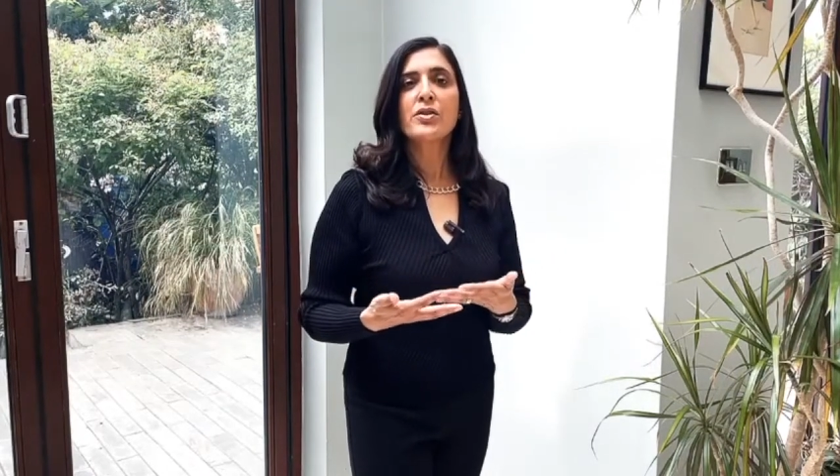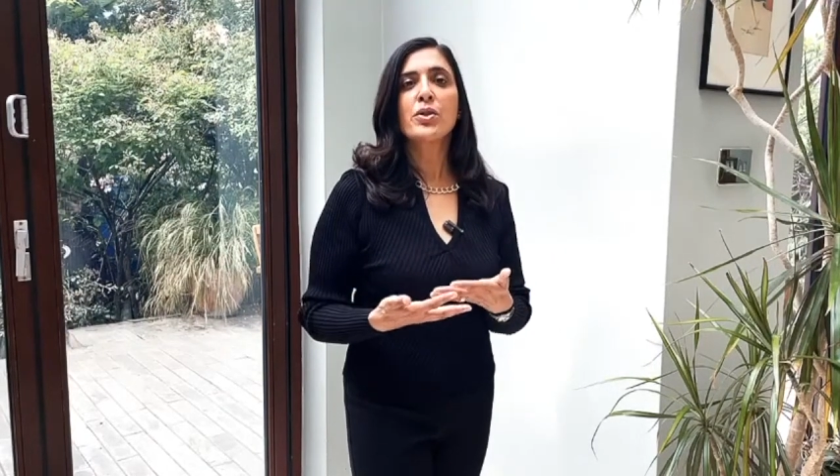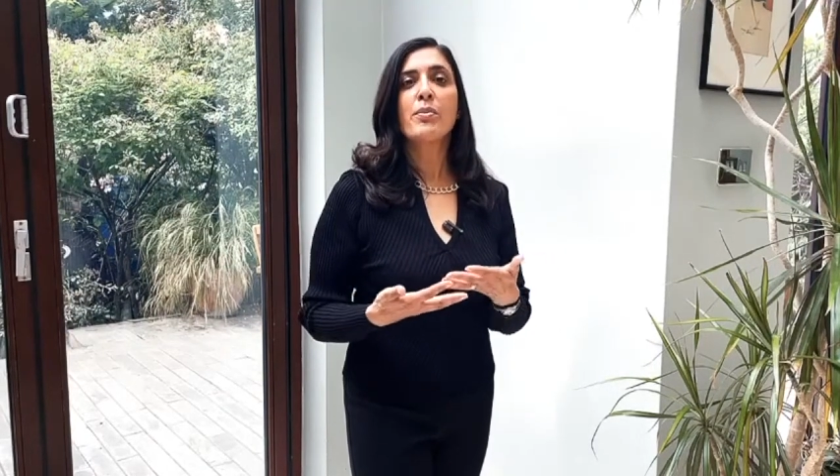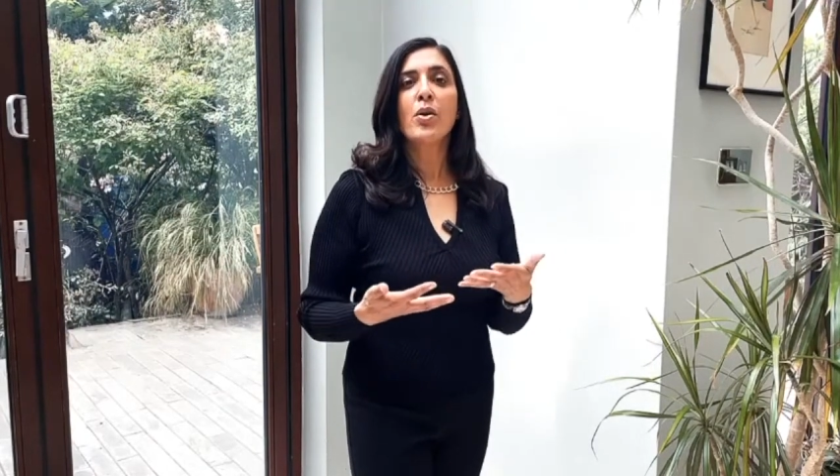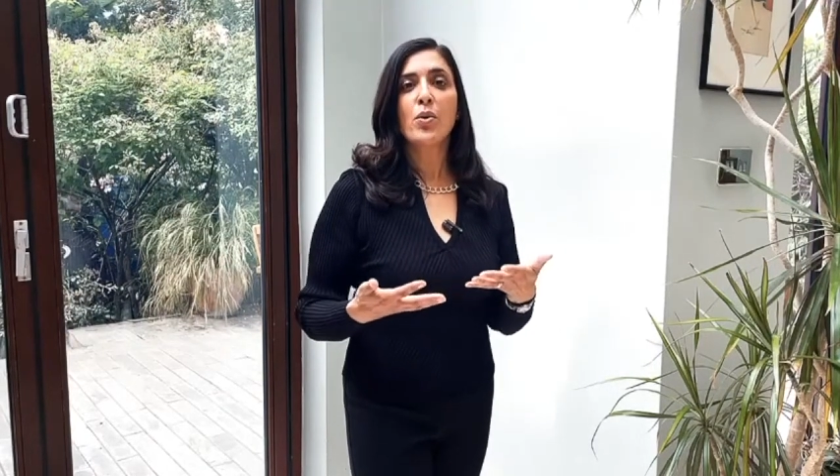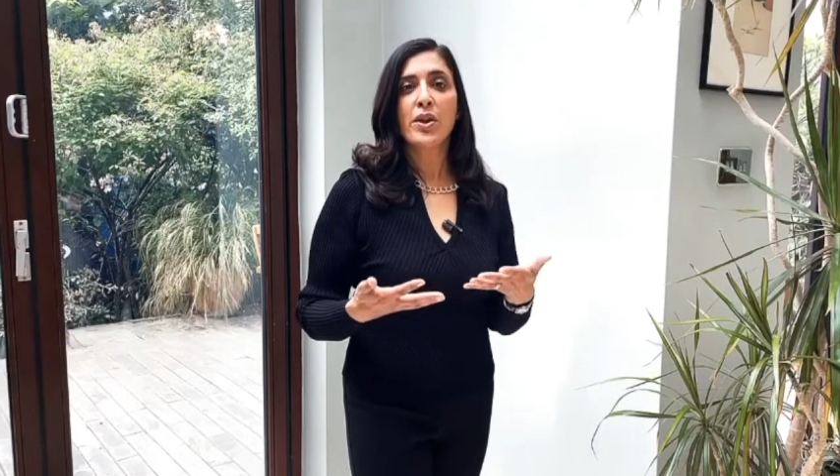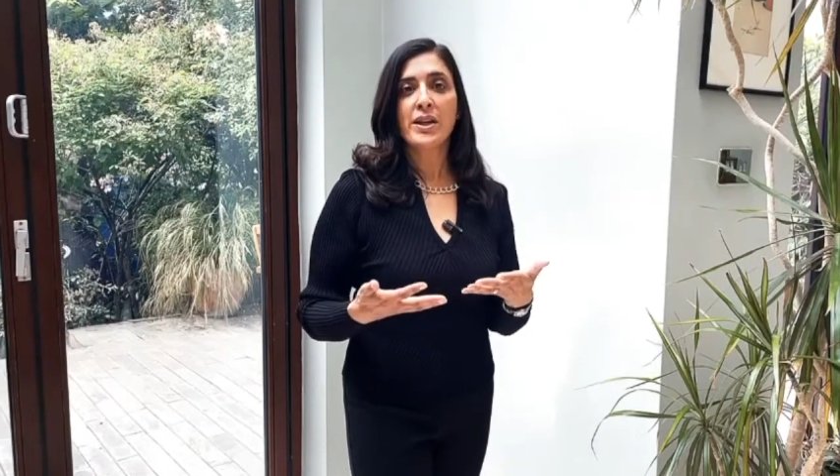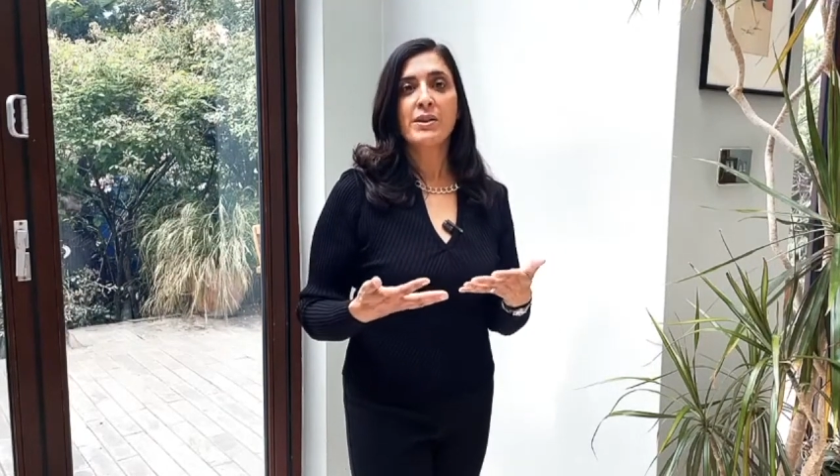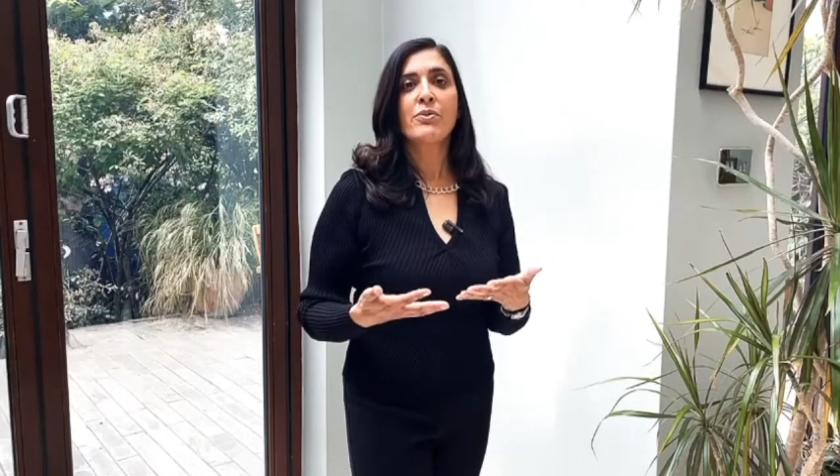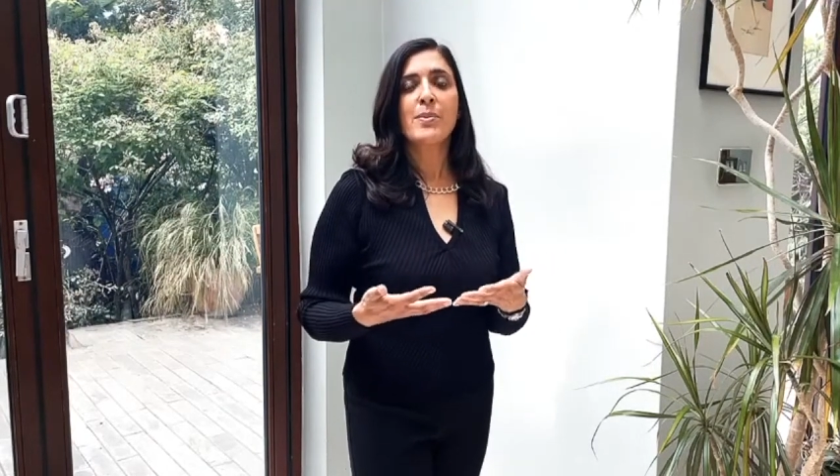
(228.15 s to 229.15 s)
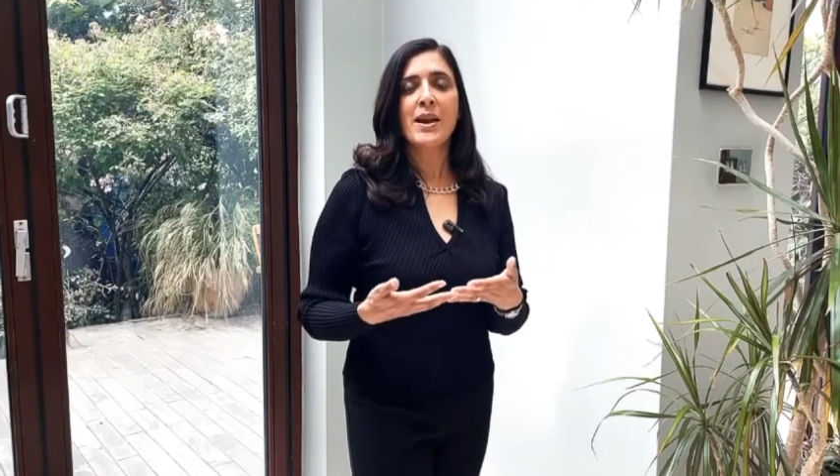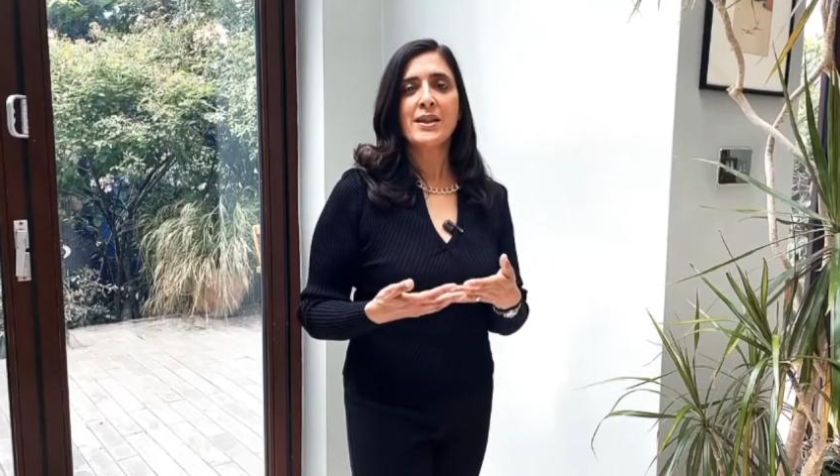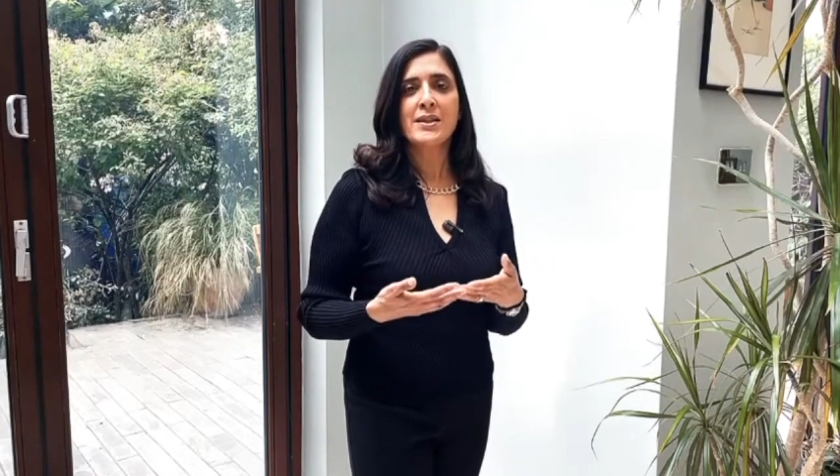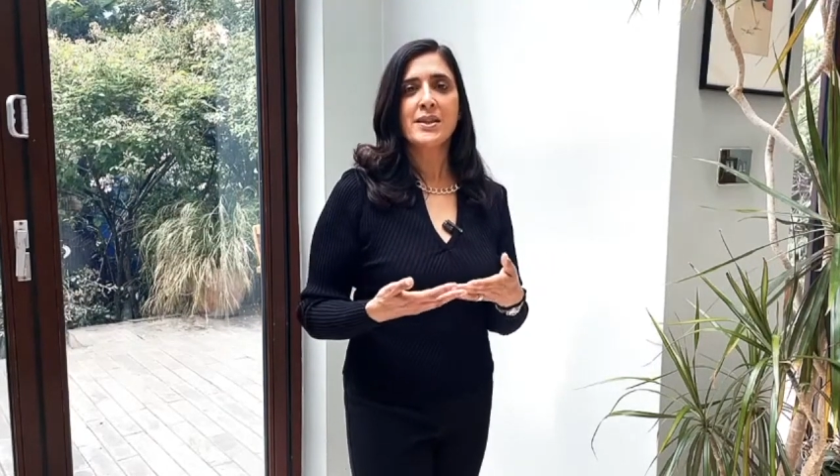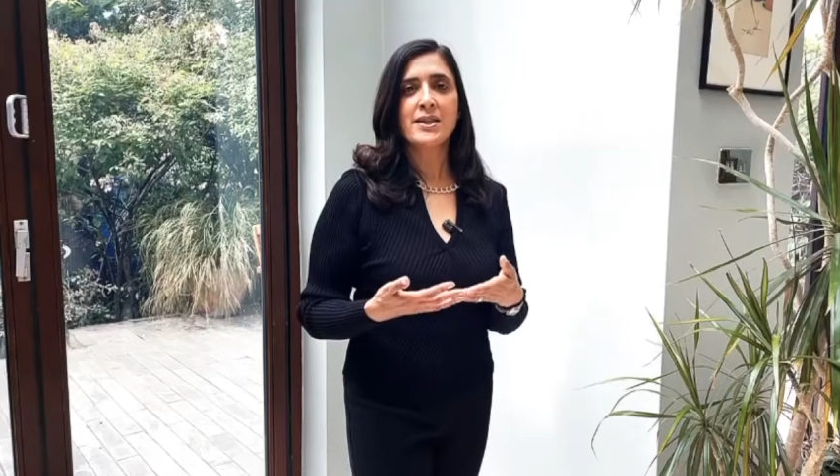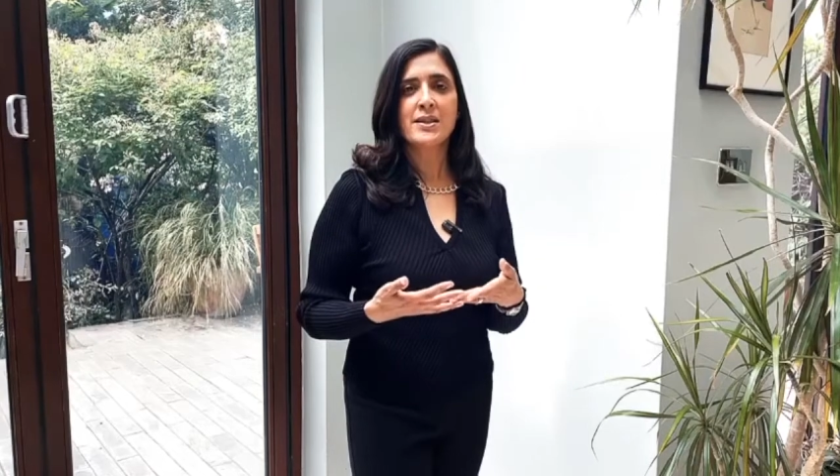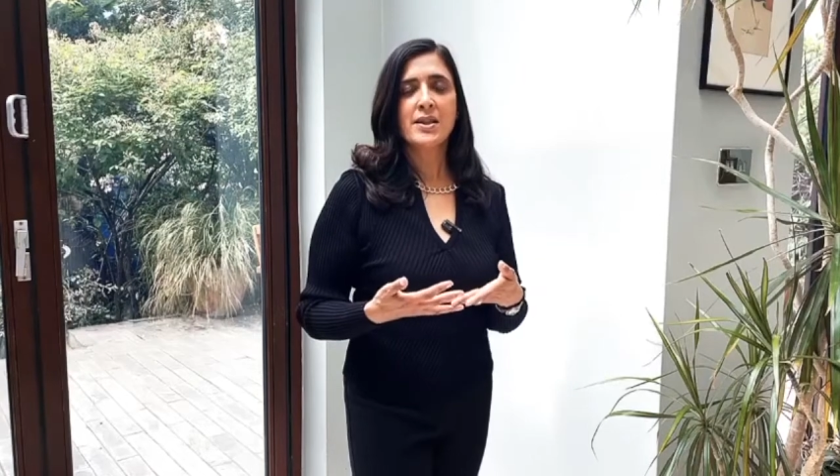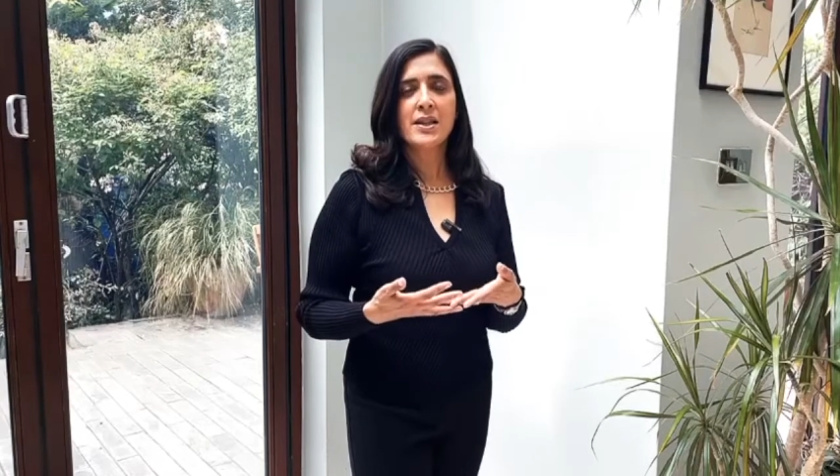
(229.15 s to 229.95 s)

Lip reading: the mole that it replaces.